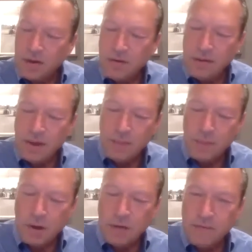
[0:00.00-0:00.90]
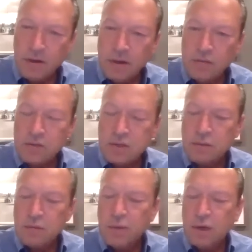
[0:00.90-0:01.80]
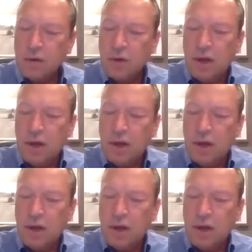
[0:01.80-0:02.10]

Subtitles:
that part I found interesting with Peter.